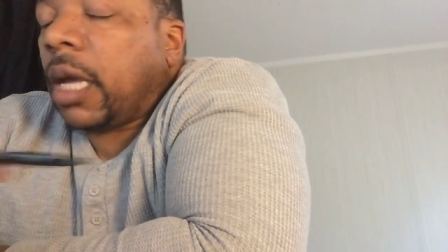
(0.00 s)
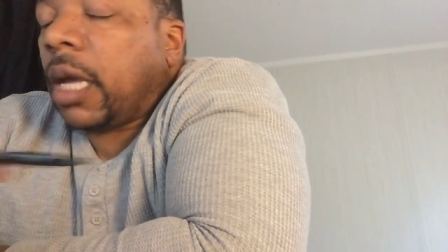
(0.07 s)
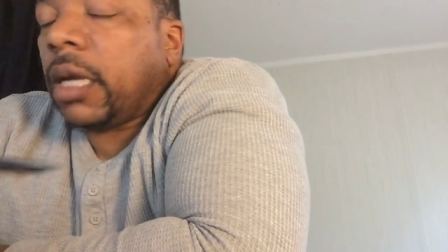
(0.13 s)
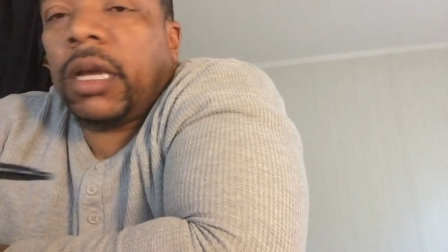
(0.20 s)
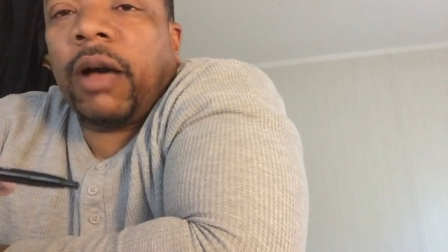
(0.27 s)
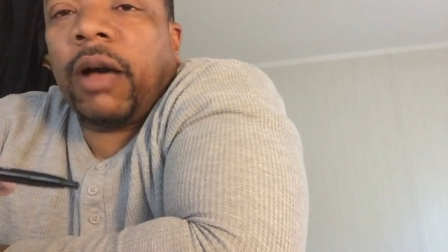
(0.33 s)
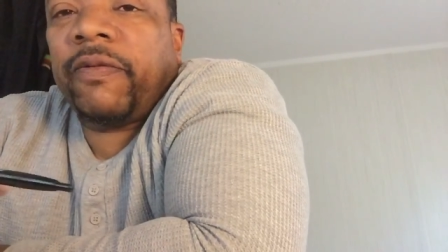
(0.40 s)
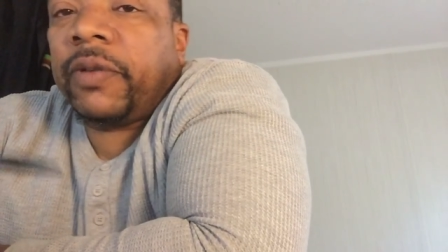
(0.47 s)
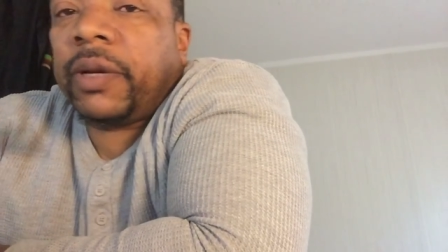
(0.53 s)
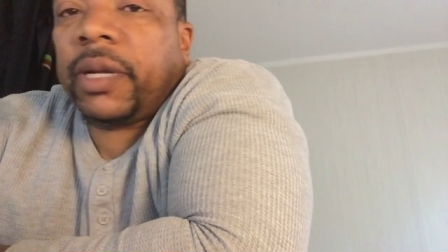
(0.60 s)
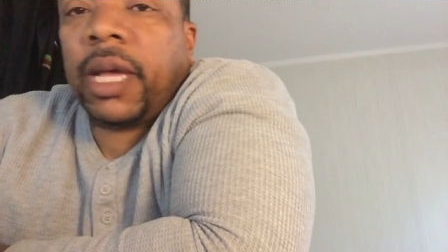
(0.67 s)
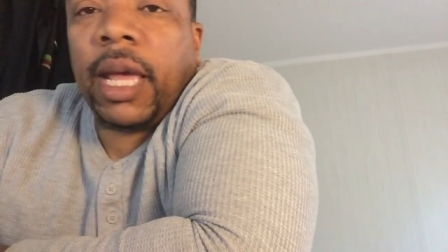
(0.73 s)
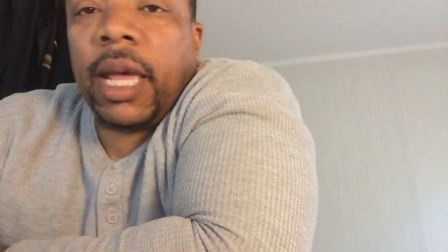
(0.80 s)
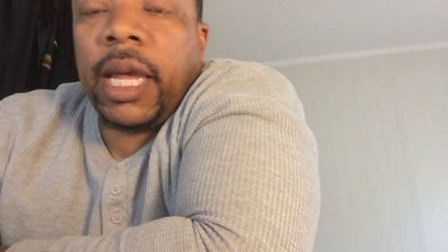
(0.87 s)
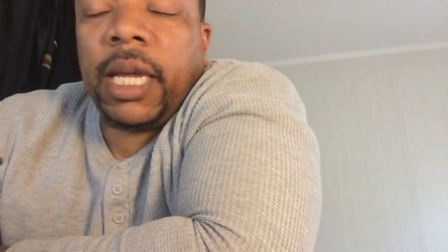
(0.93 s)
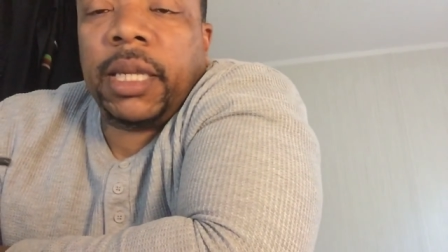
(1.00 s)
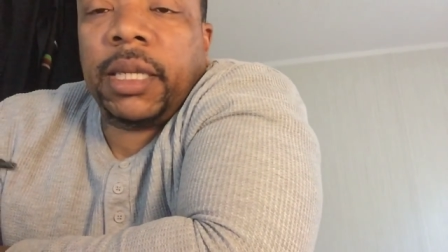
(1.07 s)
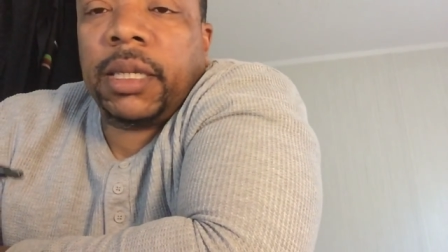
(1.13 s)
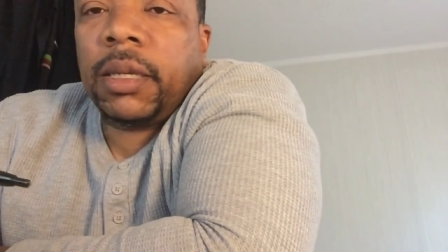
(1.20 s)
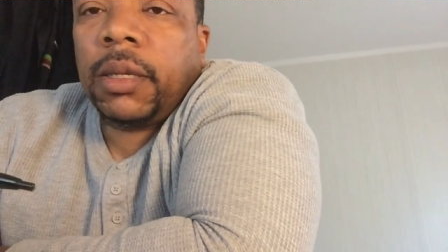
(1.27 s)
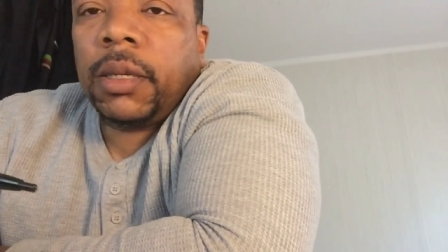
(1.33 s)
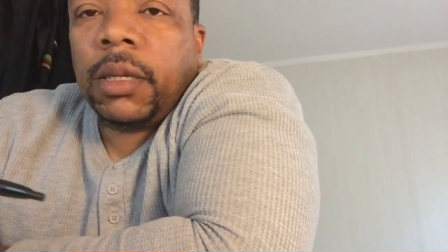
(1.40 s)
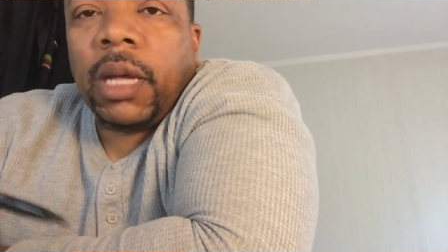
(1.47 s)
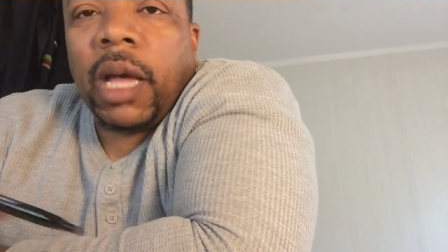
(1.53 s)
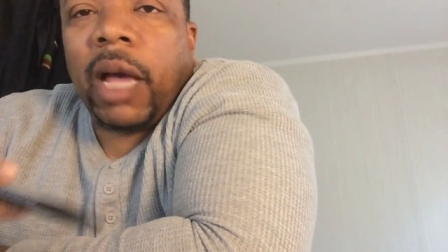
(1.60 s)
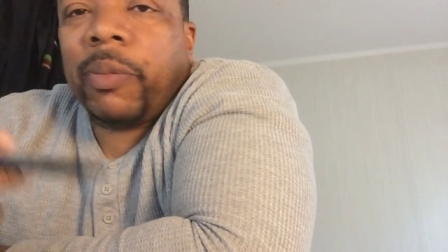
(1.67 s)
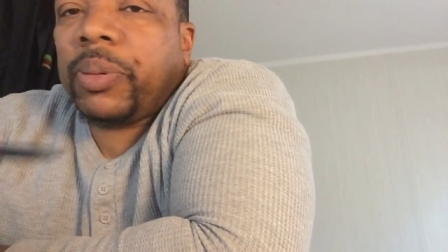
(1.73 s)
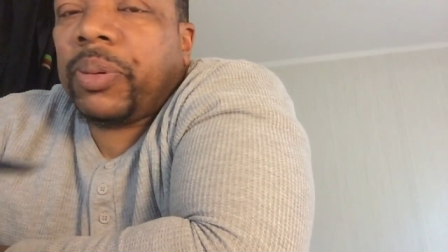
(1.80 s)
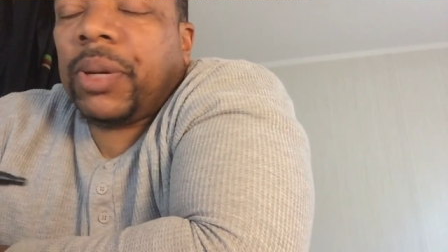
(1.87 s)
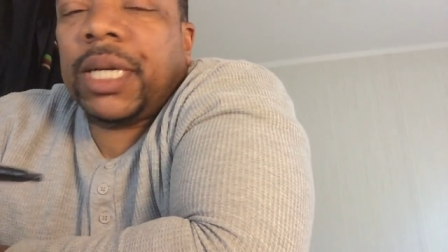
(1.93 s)
I appreciate you.
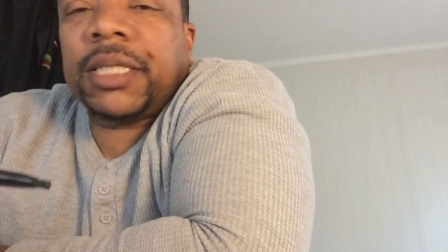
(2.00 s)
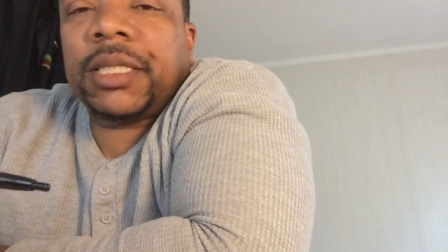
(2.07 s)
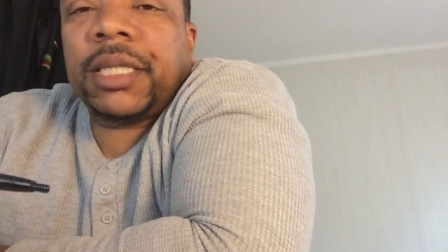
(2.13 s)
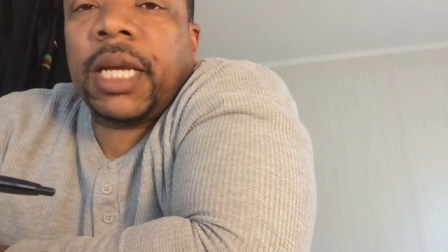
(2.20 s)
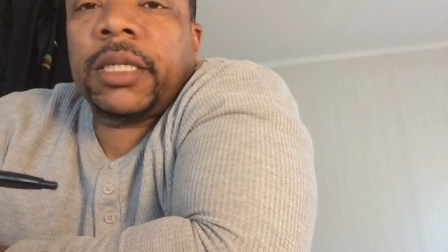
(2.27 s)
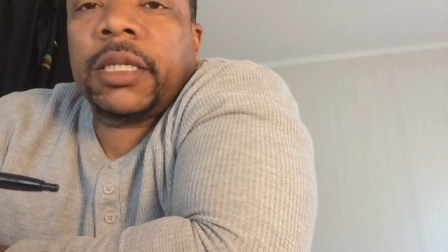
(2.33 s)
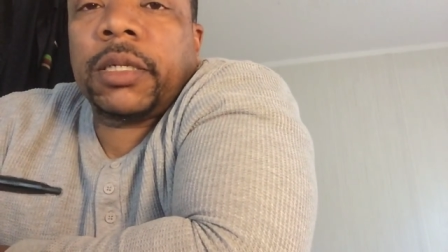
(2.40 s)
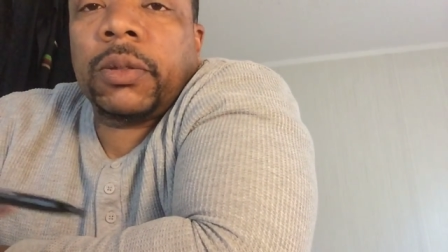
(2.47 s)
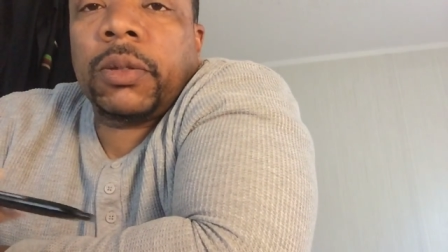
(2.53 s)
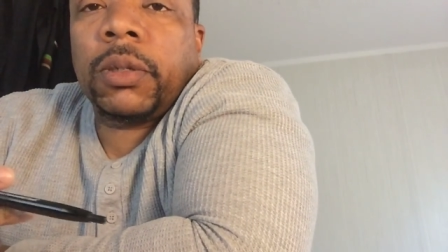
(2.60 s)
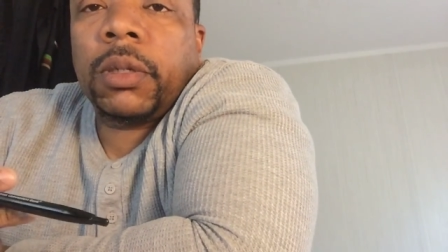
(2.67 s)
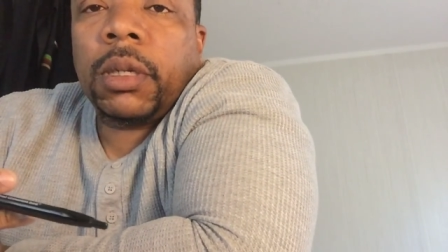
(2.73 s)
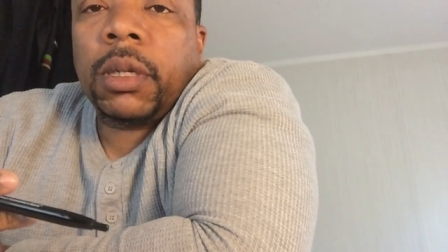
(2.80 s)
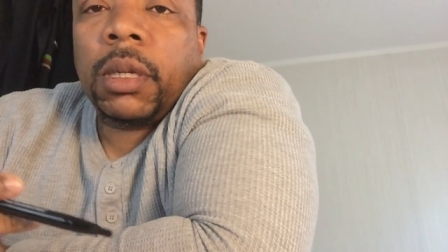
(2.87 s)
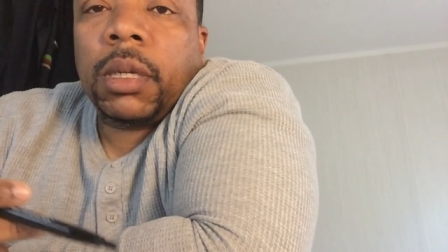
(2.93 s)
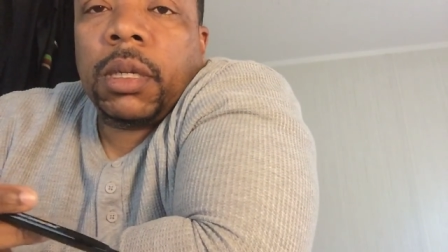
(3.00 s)
You motivate me.